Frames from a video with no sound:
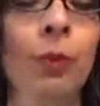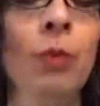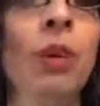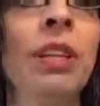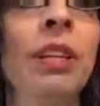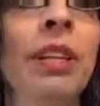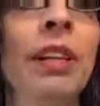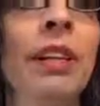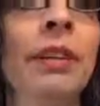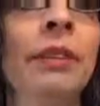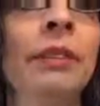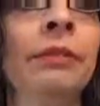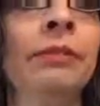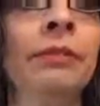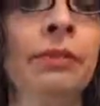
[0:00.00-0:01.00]
one
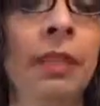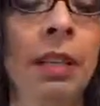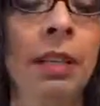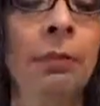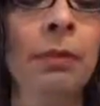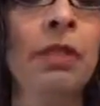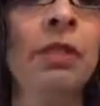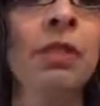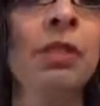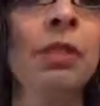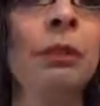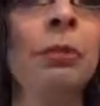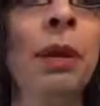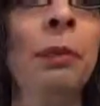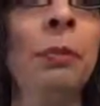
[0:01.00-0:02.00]
layer. This is
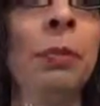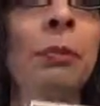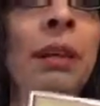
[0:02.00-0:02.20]
just paper